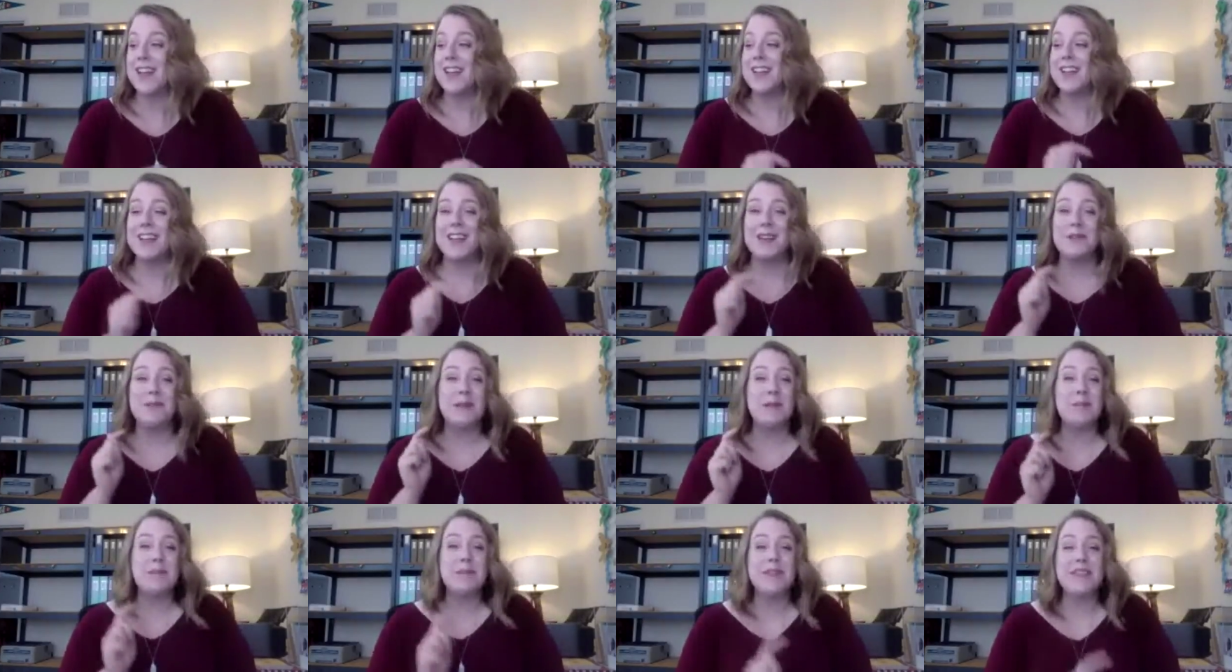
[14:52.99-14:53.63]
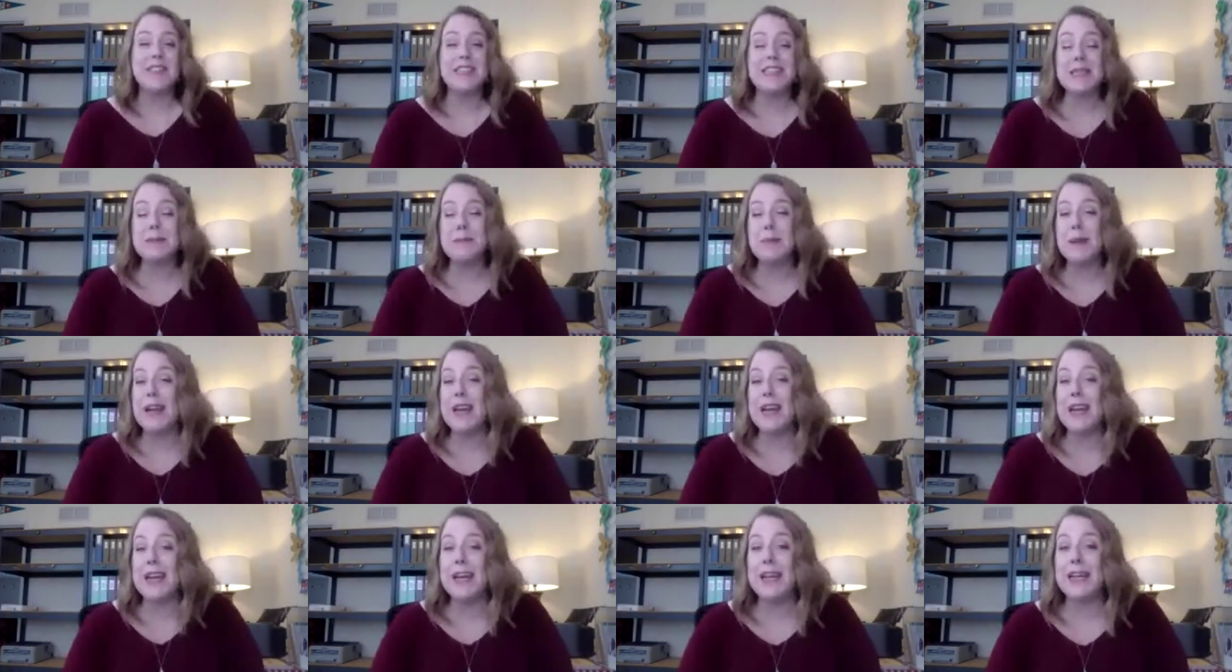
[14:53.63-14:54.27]
That could be
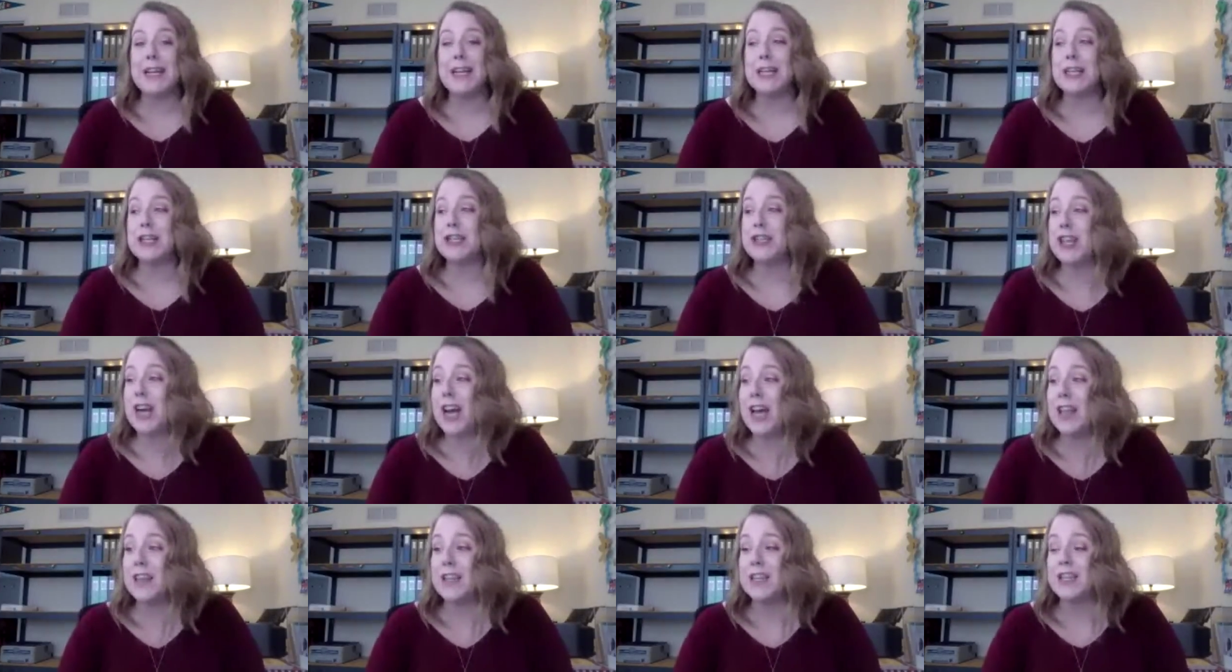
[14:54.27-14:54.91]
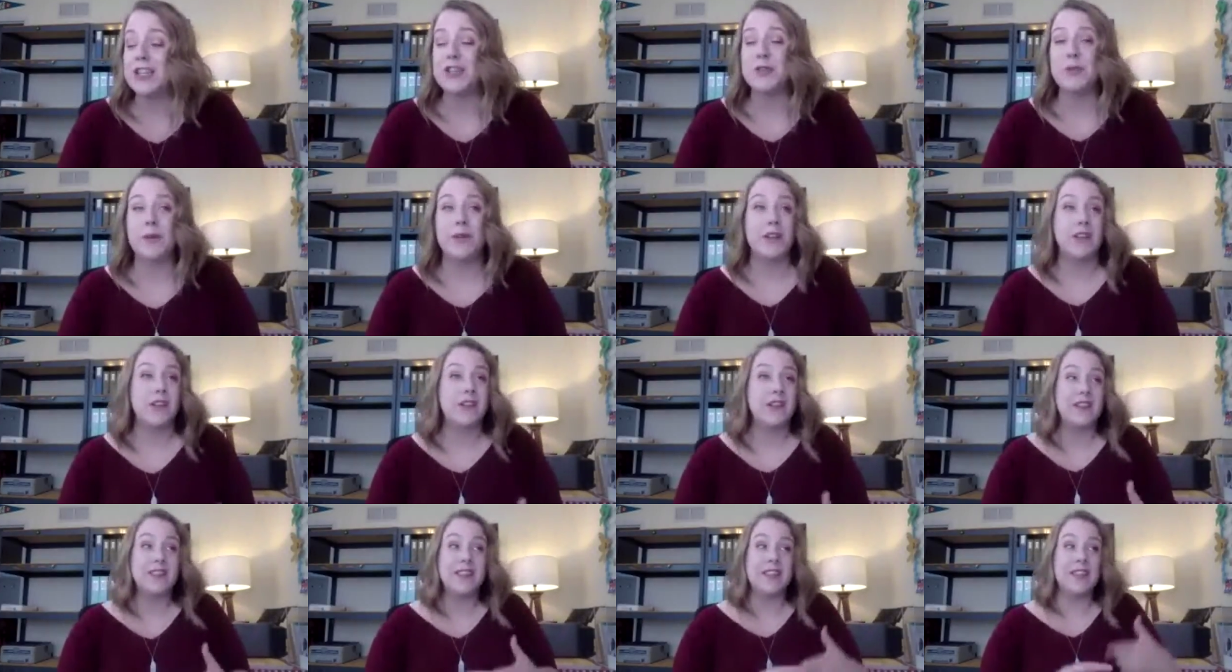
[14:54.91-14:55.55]
participating in a challenge, whether
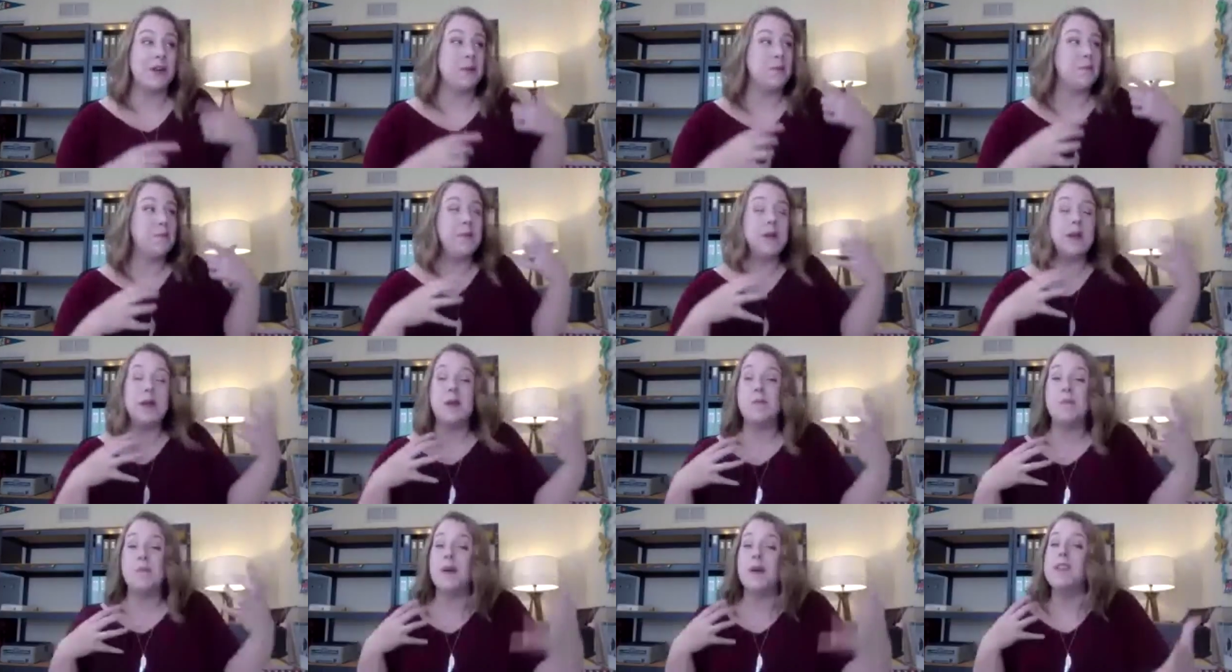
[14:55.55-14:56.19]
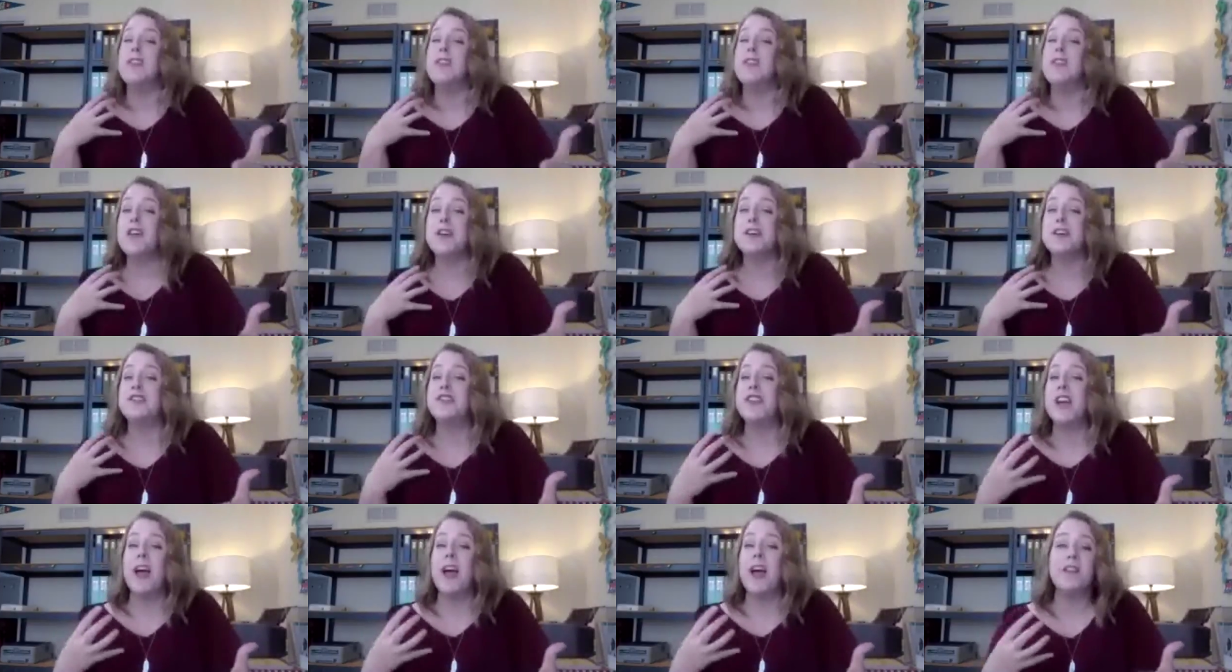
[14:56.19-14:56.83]
it's like a big month-long
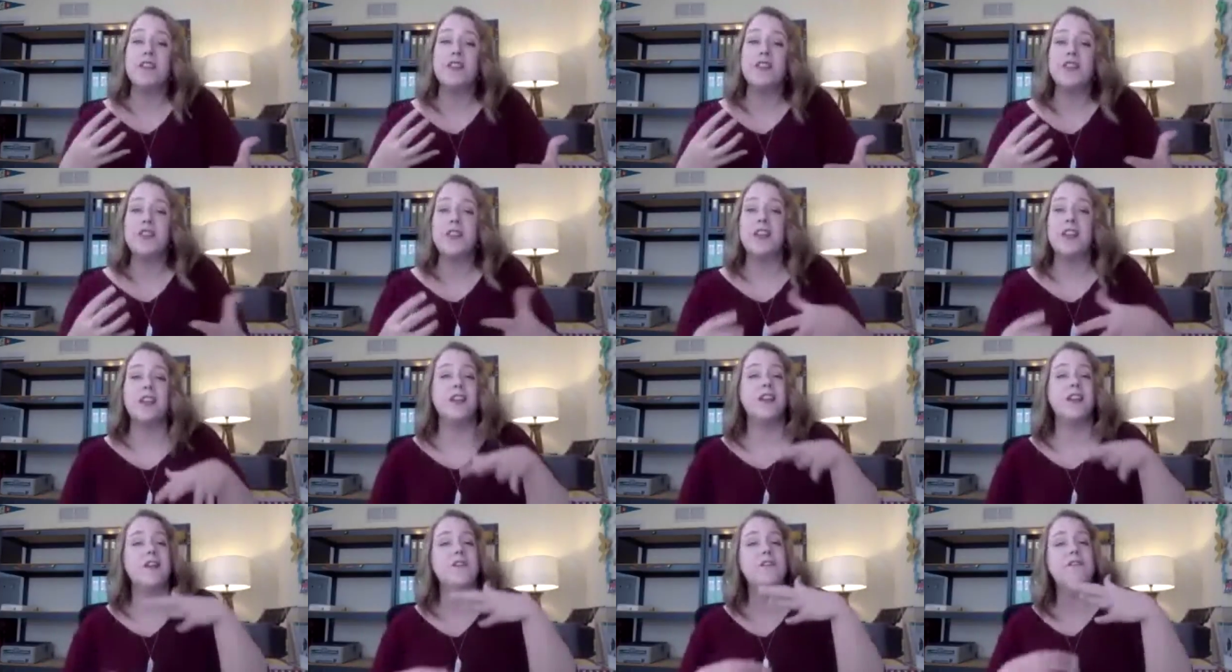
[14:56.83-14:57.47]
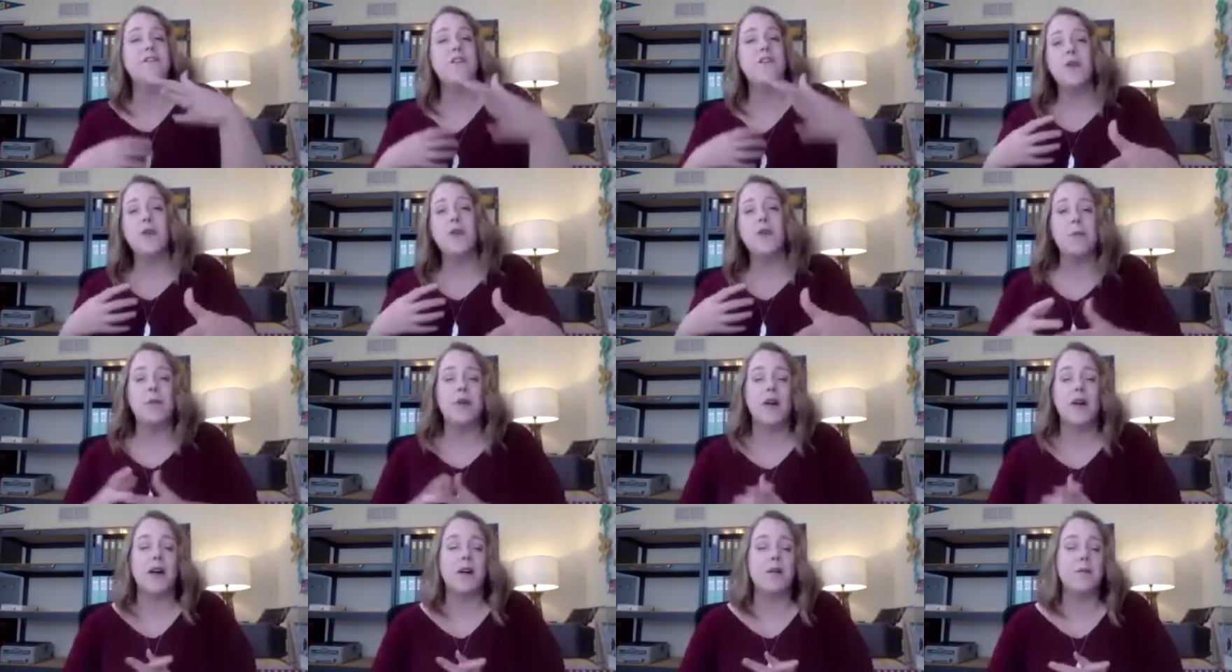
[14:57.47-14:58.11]
challenge thing, like a photo
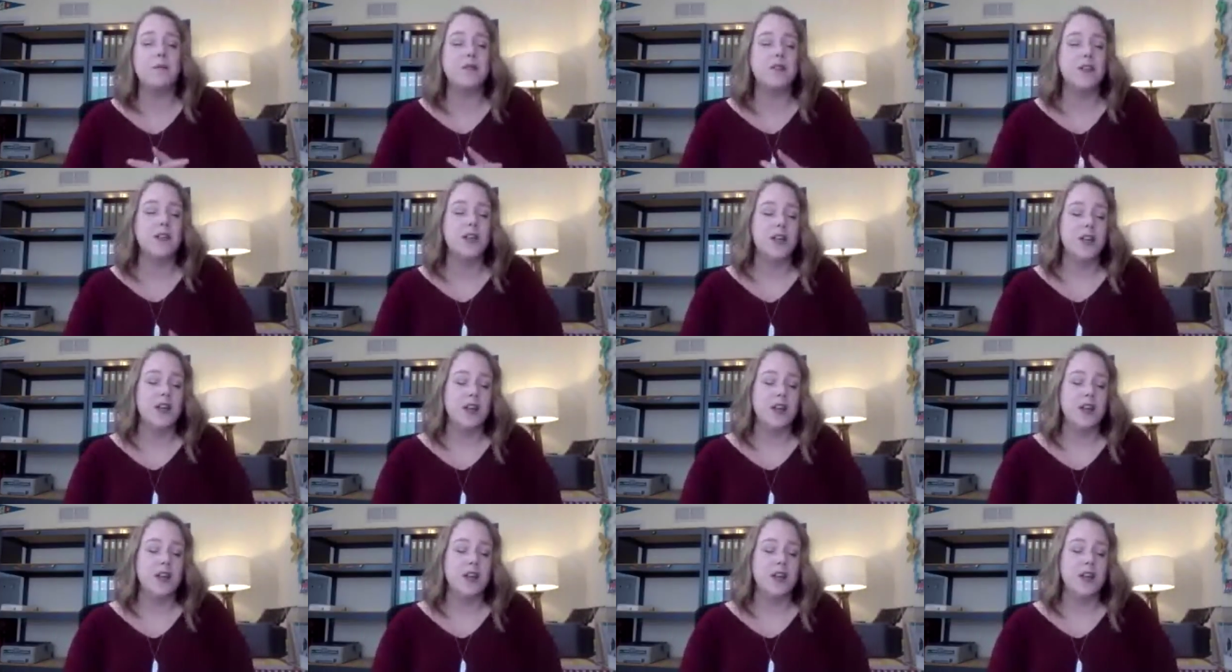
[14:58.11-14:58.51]
prompt